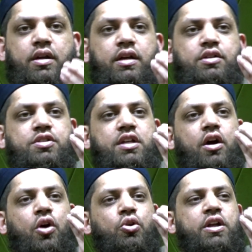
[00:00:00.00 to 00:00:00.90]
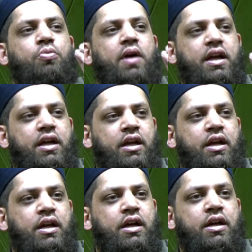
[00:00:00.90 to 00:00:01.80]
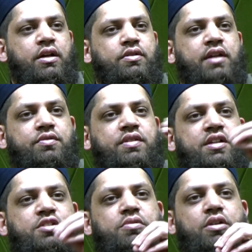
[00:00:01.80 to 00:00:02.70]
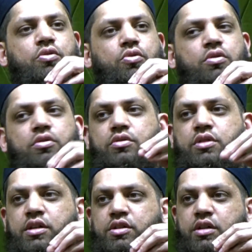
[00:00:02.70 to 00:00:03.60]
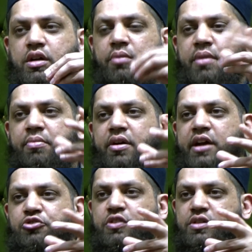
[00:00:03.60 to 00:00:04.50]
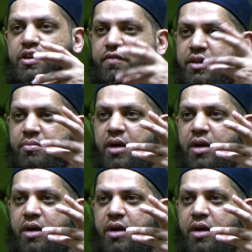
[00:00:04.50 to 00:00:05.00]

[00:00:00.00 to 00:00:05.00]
is the only way that these commemorations of Imam